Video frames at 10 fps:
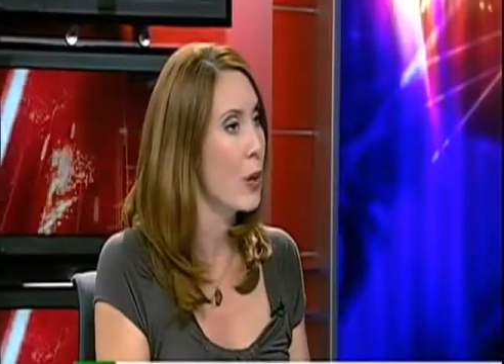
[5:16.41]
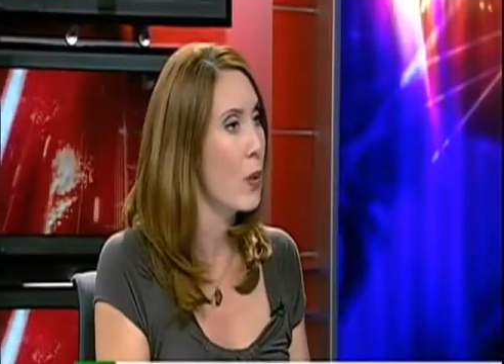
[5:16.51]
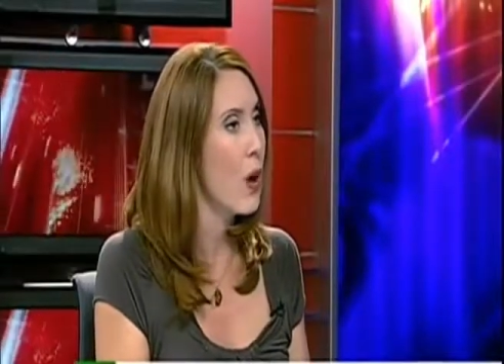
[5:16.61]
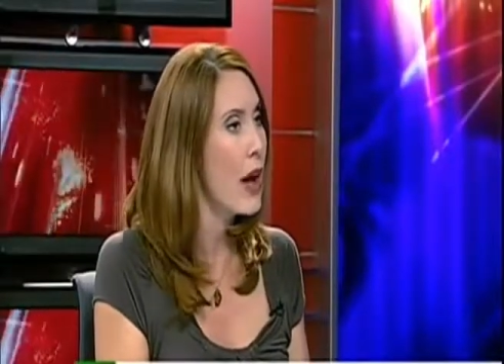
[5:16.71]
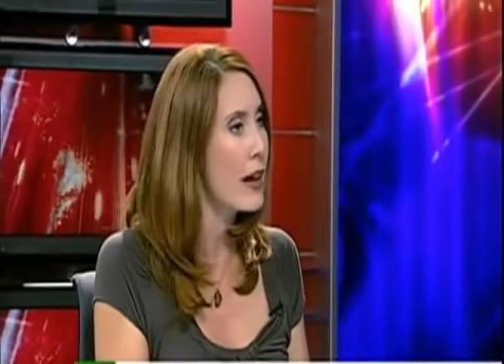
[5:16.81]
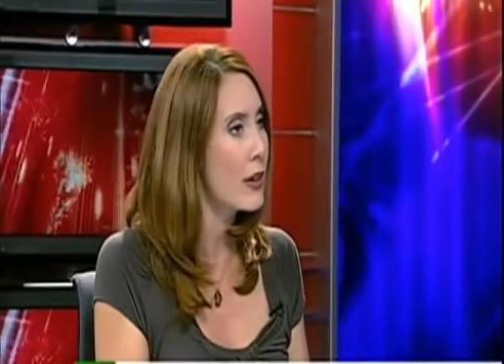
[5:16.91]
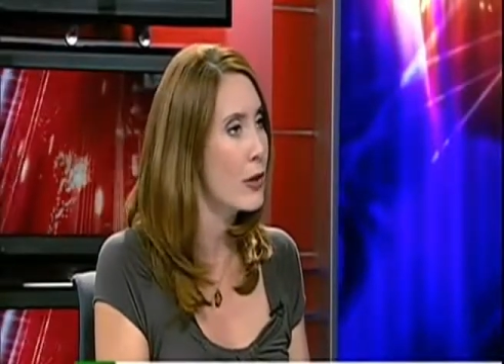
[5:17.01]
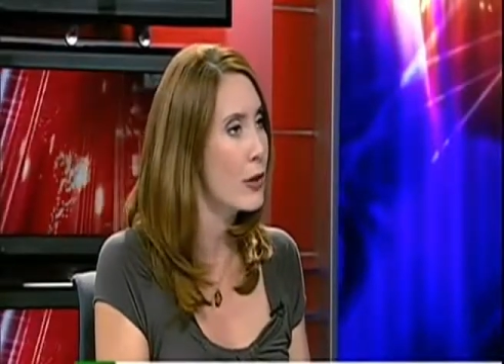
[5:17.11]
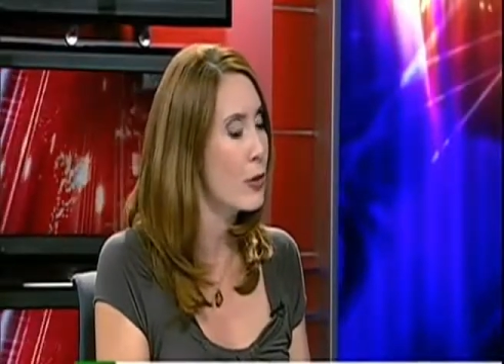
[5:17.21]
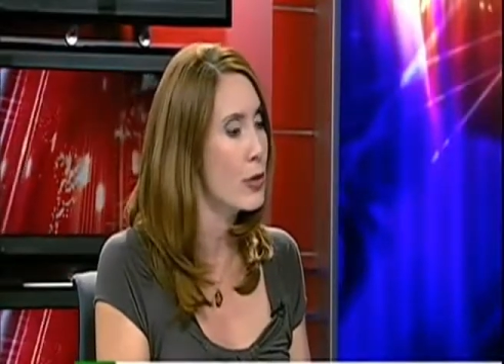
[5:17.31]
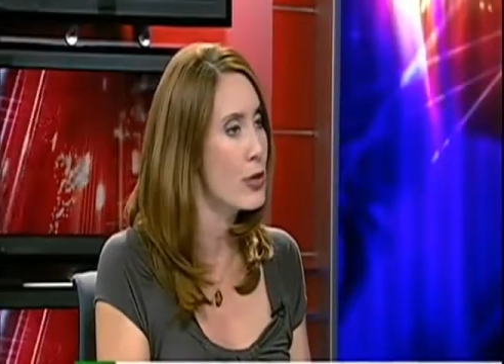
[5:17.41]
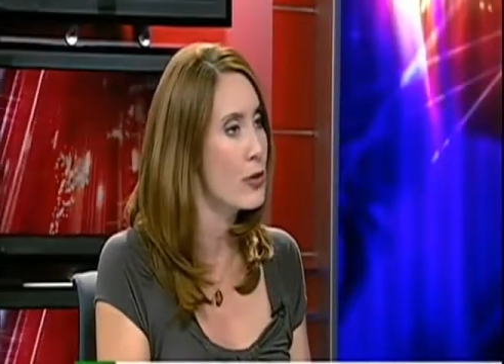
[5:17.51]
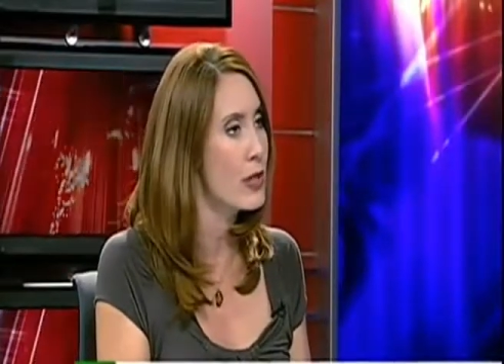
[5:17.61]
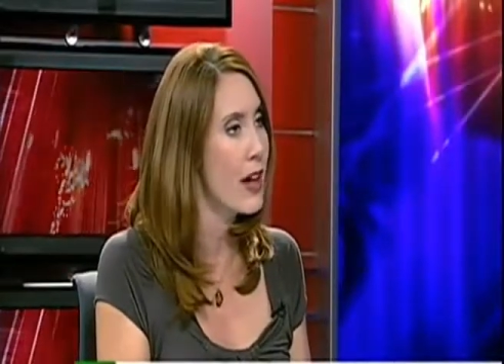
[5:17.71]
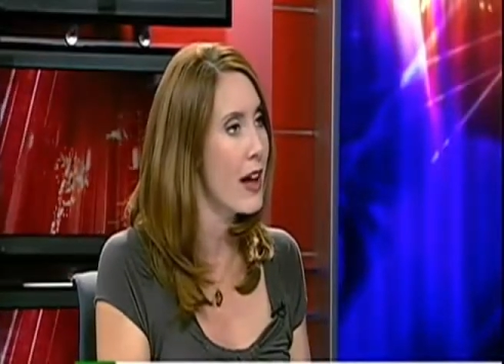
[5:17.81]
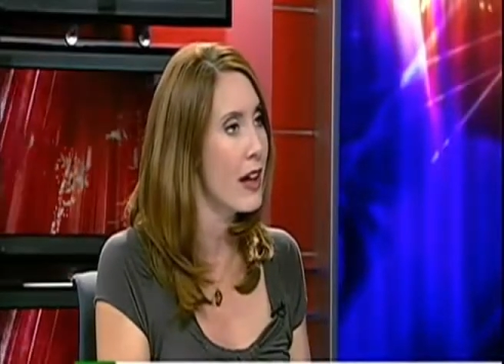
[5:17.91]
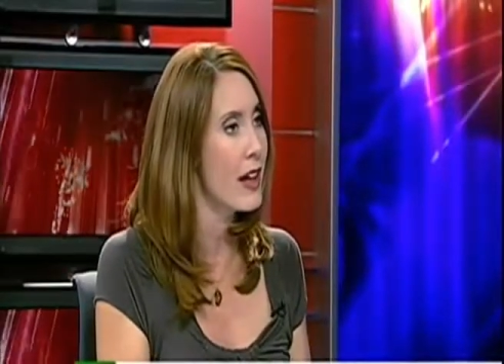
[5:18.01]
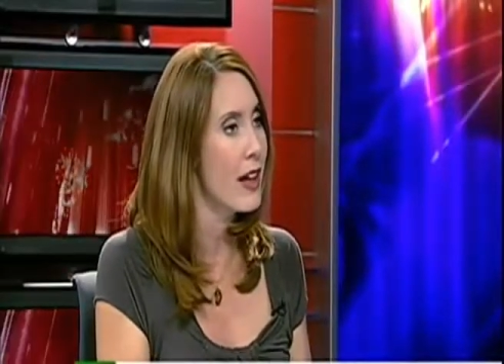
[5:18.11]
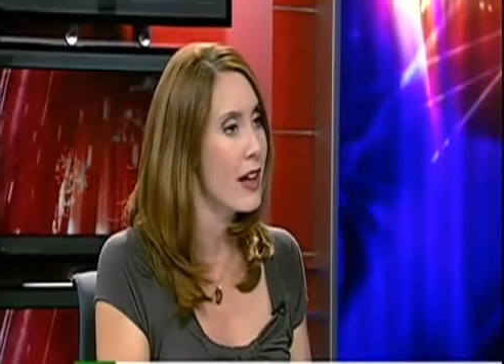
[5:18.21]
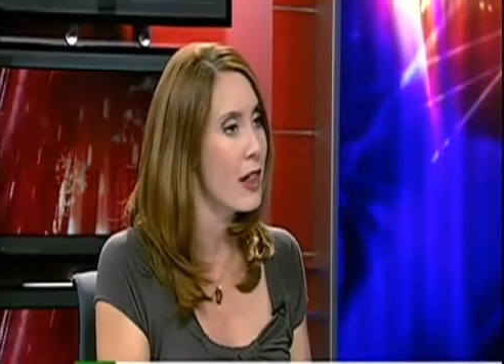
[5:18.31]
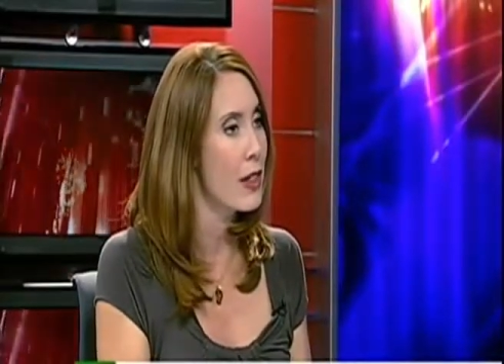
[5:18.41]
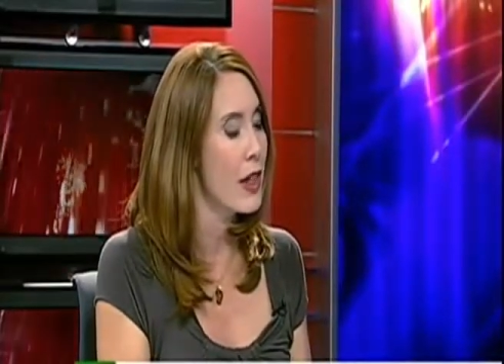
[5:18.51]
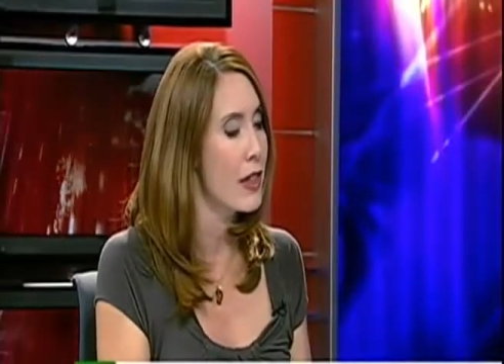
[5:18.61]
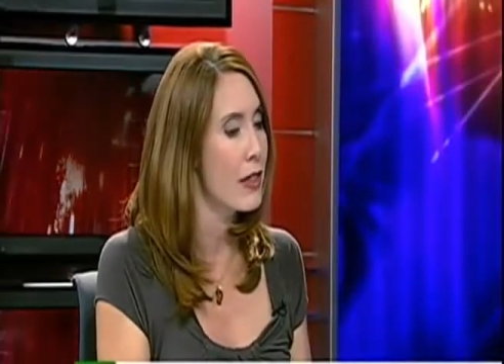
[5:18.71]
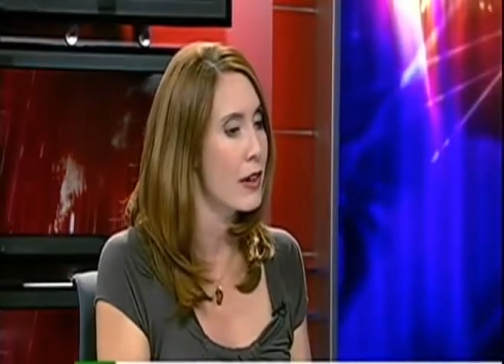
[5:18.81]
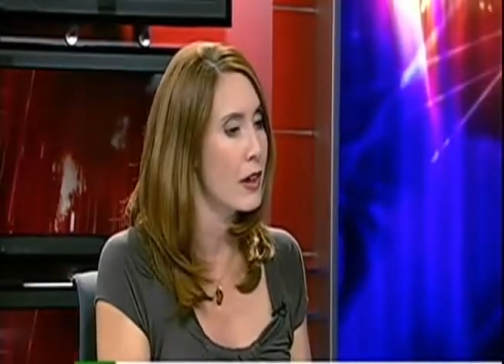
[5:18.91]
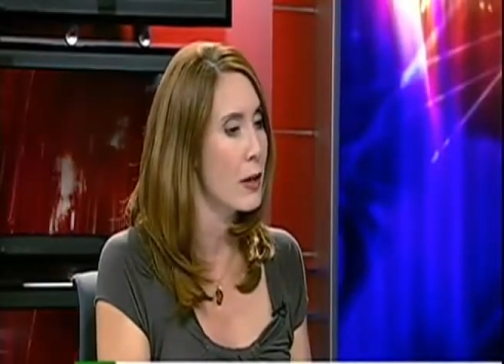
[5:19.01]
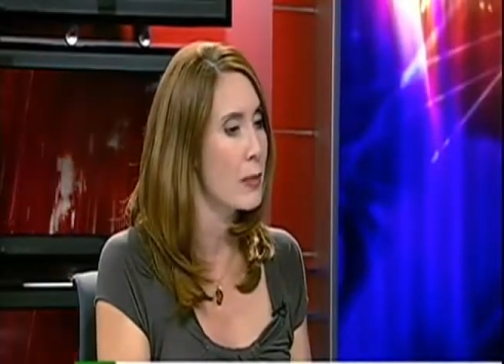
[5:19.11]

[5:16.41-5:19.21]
Why on earth would you say that there are